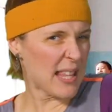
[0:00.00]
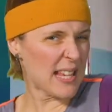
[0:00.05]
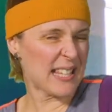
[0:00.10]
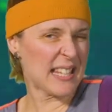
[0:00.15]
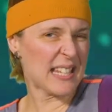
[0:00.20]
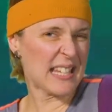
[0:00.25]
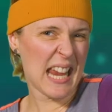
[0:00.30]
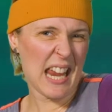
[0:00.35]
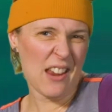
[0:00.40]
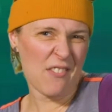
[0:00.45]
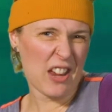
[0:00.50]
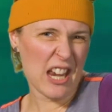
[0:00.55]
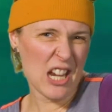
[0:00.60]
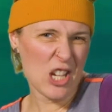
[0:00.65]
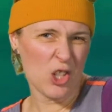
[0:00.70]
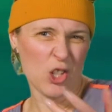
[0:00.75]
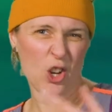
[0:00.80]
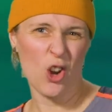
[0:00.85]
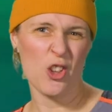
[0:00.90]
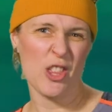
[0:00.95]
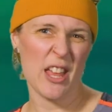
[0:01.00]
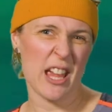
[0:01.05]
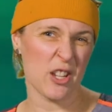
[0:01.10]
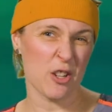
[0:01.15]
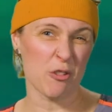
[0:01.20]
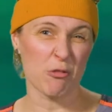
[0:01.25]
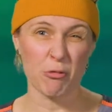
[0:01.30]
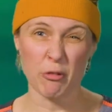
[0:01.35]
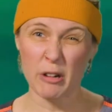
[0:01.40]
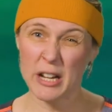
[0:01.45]
there's a TV show that
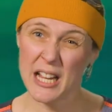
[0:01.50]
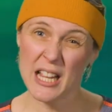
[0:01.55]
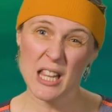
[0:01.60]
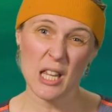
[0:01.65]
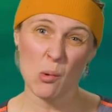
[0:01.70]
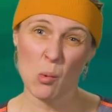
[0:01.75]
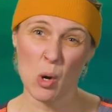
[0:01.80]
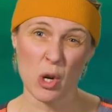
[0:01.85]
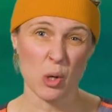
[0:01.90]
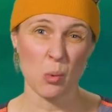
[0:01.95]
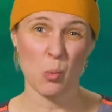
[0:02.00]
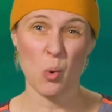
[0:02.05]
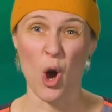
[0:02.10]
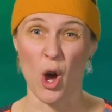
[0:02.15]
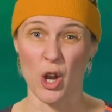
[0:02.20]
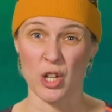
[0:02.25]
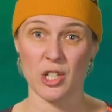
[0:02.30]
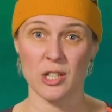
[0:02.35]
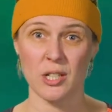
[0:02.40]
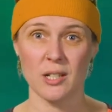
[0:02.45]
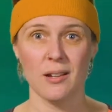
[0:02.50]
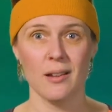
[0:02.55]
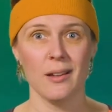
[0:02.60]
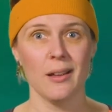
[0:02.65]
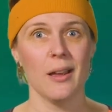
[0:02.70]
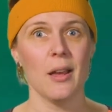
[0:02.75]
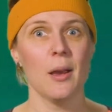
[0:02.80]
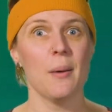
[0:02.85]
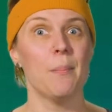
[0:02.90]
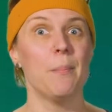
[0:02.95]
you really want to watch,
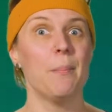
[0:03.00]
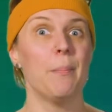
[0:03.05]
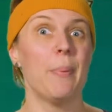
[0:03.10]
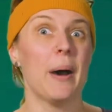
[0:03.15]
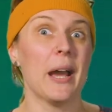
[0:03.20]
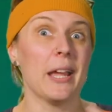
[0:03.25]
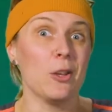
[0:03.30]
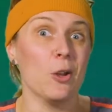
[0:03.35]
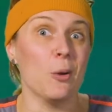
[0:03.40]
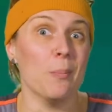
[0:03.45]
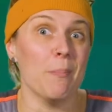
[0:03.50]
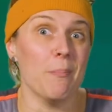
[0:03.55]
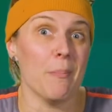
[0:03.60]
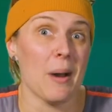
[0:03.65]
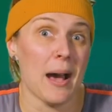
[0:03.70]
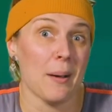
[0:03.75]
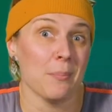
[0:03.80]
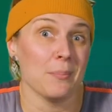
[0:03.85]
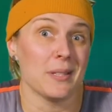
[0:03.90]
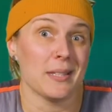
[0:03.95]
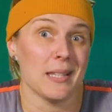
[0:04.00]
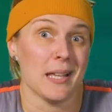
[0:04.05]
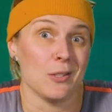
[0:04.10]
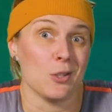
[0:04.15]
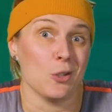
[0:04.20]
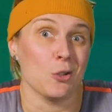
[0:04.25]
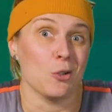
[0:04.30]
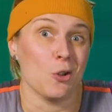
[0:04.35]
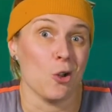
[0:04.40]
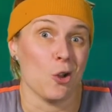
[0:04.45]
but your mum says
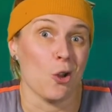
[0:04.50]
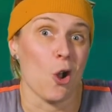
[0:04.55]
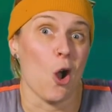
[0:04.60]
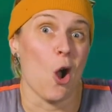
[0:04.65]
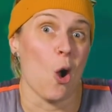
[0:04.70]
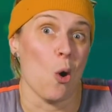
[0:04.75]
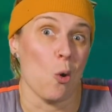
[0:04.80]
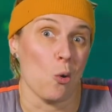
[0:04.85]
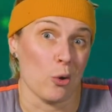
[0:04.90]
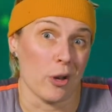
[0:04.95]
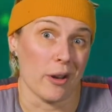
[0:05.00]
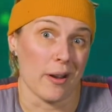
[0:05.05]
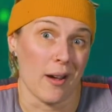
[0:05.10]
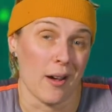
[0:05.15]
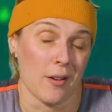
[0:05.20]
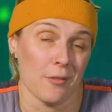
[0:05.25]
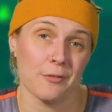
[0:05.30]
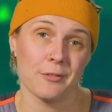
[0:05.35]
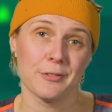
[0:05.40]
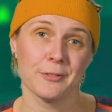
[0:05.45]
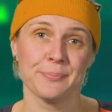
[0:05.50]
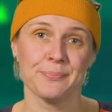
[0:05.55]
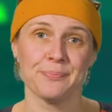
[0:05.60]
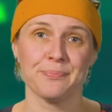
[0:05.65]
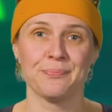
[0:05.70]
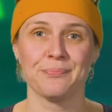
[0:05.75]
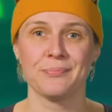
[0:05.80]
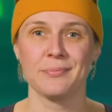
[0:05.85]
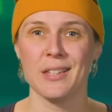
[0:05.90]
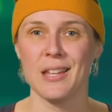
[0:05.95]
you're not old enough.
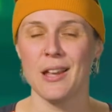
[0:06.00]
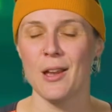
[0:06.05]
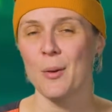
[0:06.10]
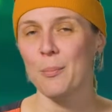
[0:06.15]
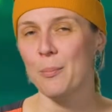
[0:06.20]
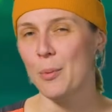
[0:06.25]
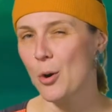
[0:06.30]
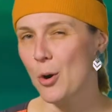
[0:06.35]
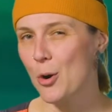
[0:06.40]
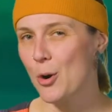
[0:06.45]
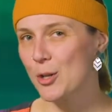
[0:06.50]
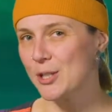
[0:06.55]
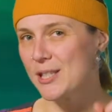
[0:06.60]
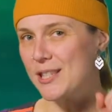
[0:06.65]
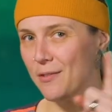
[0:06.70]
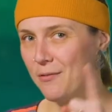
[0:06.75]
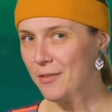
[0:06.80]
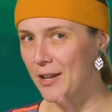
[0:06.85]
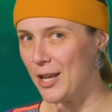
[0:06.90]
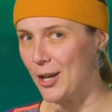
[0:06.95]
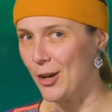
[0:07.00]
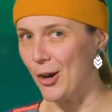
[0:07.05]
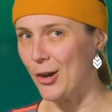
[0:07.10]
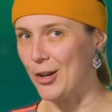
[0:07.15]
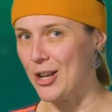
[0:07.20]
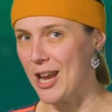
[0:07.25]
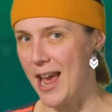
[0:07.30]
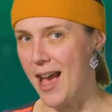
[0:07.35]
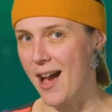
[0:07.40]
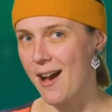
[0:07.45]
Pause the video
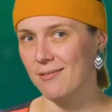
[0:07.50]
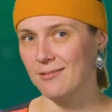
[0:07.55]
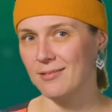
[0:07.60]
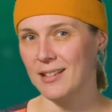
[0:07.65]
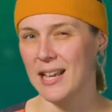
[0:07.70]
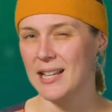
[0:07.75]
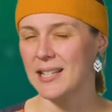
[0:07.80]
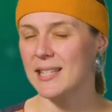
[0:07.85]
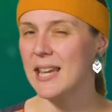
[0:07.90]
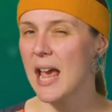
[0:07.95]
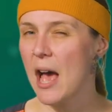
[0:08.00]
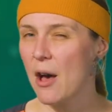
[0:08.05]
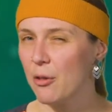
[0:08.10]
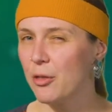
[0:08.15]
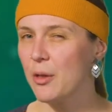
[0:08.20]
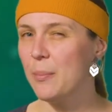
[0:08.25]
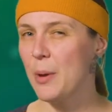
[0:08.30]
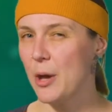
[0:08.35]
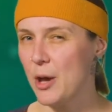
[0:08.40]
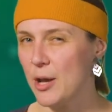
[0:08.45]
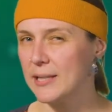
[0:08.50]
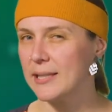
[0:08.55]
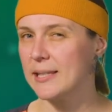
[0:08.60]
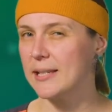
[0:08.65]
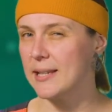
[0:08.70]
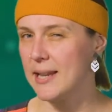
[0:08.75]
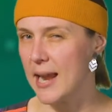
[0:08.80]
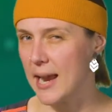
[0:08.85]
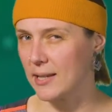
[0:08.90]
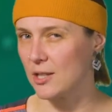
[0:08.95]
now and tell the
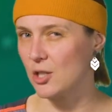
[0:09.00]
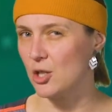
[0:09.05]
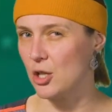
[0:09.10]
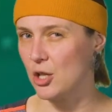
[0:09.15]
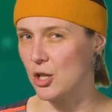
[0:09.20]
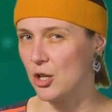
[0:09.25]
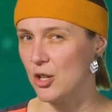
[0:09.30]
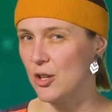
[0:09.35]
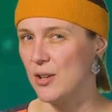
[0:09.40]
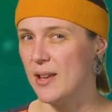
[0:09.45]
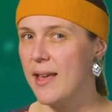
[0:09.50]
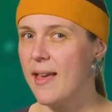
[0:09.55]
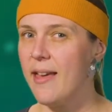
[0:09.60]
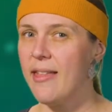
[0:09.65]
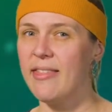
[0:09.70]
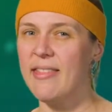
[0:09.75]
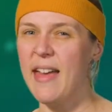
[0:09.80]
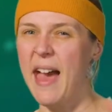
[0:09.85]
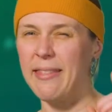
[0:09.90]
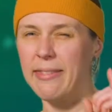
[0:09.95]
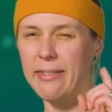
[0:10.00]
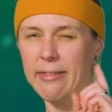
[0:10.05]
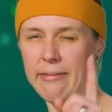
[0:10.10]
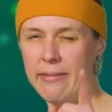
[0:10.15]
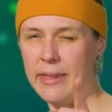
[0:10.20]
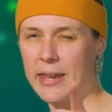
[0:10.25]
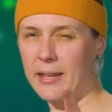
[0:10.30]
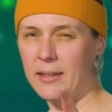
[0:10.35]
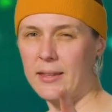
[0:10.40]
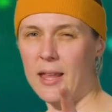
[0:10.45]
person next to you that
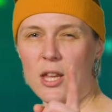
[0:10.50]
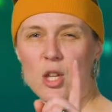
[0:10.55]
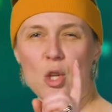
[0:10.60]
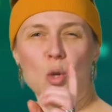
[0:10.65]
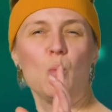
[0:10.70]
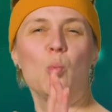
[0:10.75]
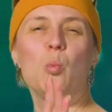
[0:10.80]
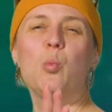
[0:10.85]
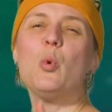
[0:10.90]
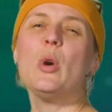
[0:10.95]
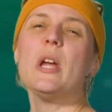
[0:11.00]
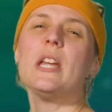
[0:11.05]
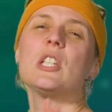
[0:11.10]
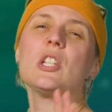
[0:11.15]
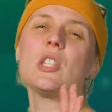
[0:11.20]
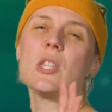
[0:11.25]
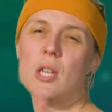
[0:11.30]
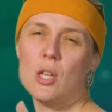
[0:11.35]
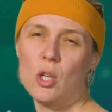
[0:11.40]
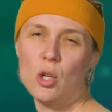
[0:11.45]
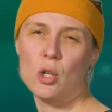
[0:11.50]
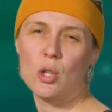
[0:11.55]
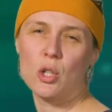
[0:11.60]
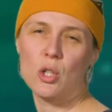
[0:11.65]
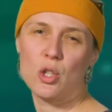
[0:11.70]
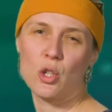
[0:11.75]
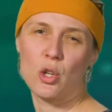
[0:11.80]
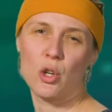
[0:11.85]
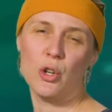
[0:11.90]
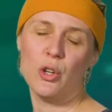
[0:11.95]
thing that you wish that you
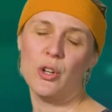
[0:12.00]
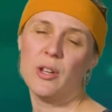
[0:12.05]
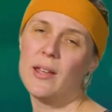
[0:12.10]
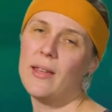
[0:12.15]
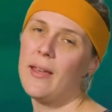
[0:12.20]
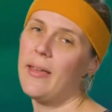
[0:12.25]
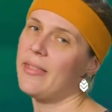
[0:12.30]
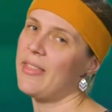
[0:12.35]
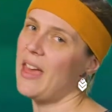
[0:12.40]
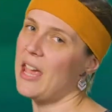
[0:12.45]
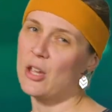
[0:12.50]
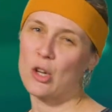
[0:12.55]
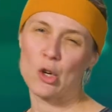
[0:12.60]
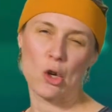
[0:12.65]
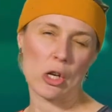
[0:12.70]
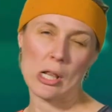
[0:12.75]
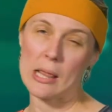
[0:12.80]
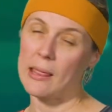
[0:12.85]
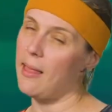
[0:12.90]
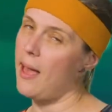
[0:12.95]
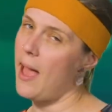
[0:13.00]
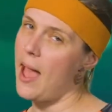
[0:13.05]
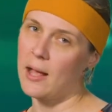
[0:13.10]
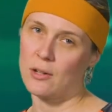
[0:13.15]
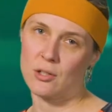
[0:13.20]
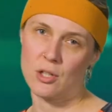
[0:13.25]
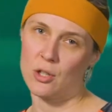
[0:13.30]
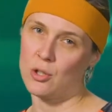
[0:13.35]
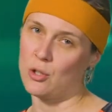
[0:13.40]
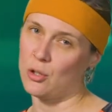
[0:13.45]
could do that you're not
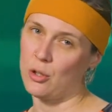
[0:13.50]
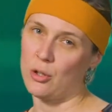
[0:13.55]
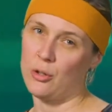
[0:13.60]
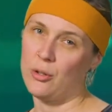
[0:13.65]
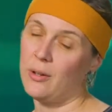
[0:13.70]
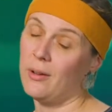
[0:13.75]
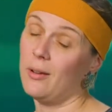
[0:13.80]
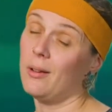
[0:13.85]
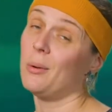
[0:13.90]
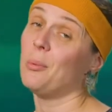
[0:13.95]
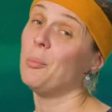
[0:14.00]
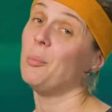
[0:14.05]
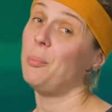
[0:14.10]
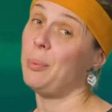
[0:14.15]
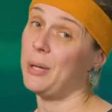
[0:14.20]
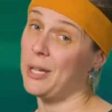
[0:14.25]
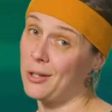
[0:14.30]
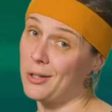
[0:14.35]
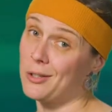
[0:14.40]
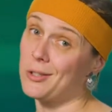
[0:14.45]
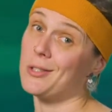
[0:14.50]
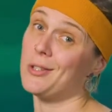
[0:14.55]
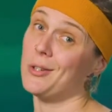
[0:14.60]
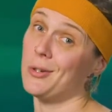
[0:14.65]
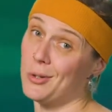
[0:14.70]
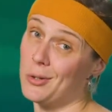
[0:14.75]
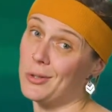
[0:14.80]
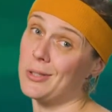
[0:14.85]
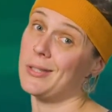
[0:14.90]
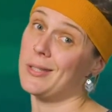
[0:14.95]
allowed to do because
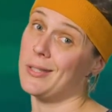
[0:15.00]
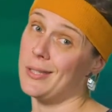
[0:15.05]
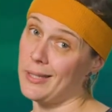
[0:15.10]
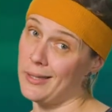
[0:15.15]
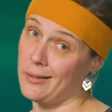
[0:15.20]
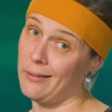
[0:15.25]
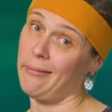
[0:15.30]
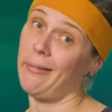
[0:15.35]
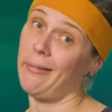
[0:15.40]
you're still